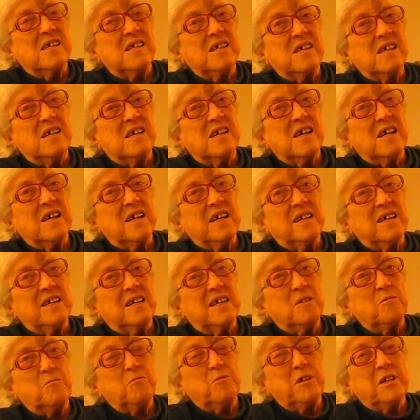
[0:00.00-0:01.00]
Yeah, and
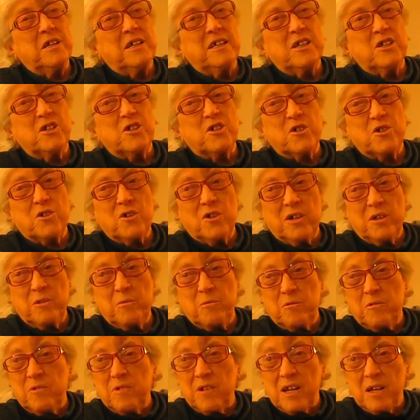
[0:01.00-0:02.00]
I really should.
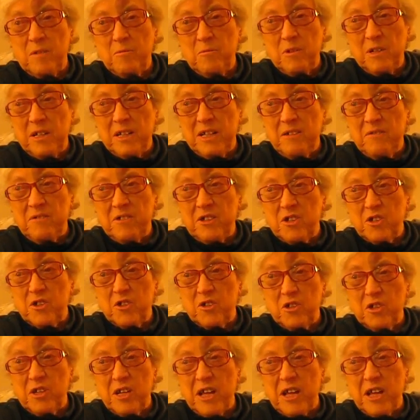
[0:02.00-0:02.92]
I believe it should